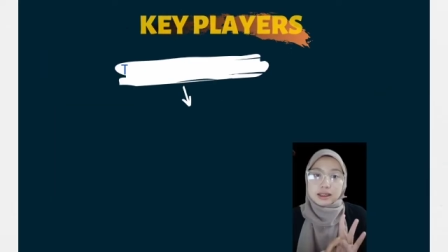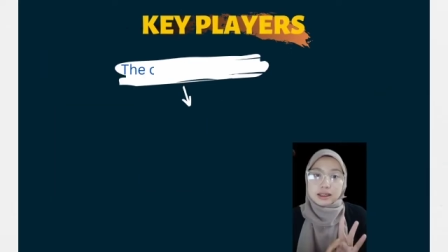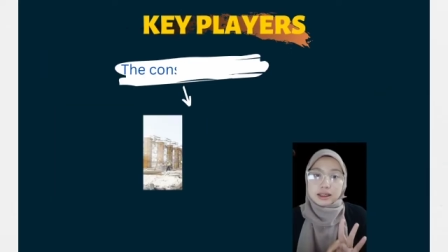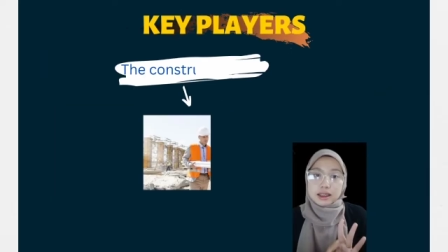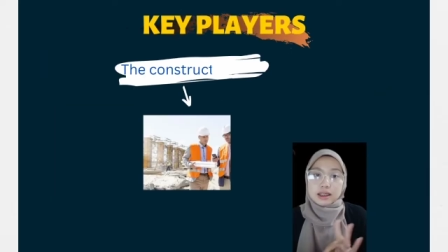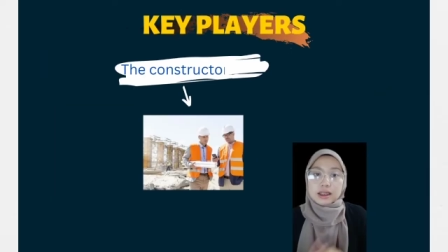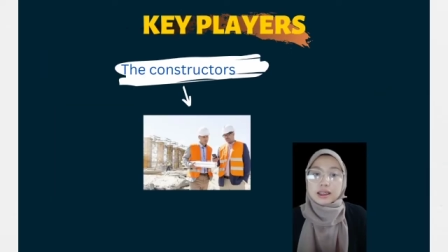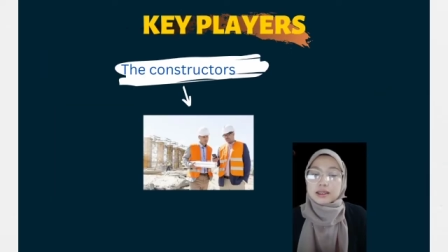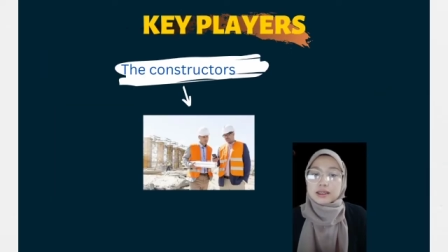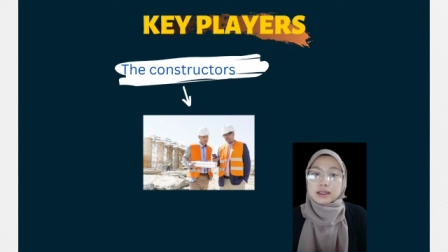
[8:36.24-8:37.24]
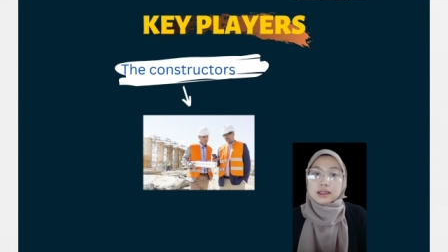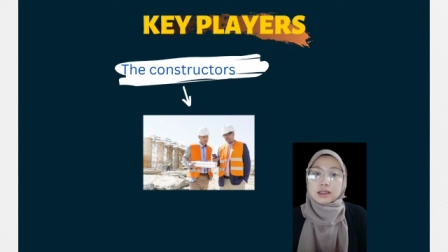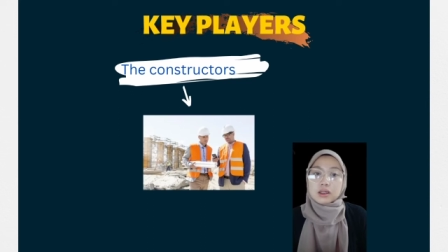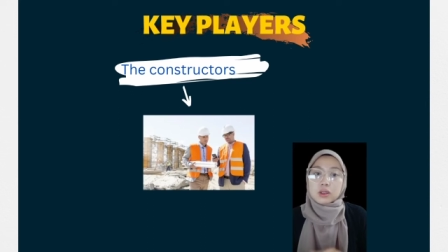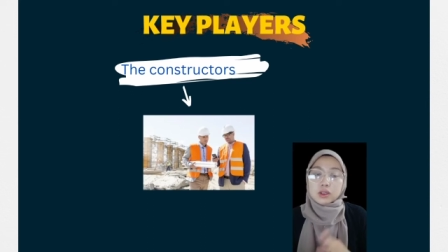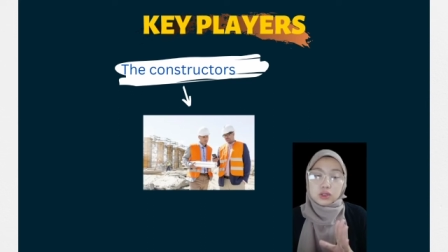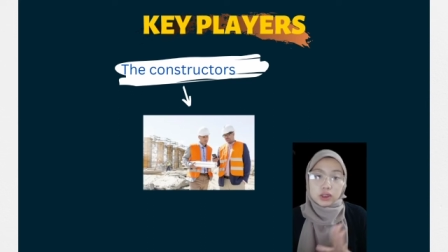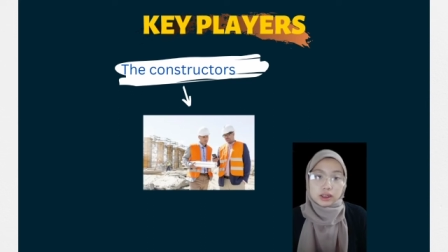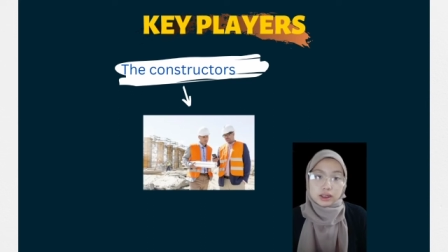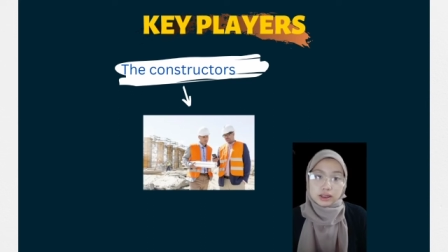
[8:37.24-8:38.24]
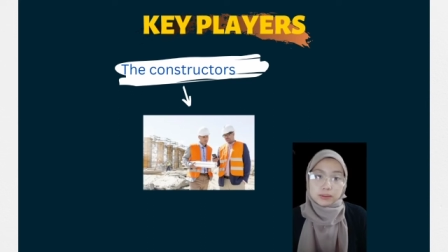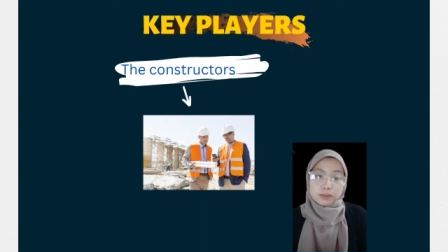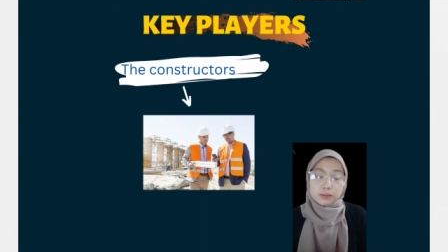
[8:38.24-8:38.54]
Third is the constructor.